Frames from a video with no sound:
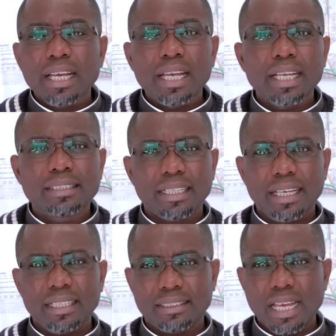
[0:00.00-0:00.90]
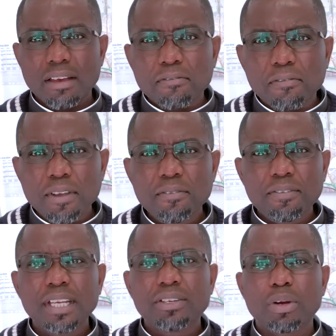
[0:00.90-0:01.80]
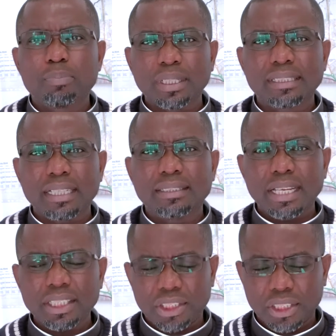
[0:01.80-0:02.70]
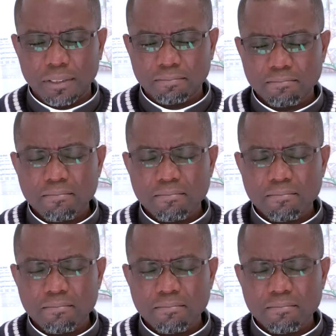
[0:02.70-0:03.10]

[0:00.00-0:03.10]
It is a vivid representation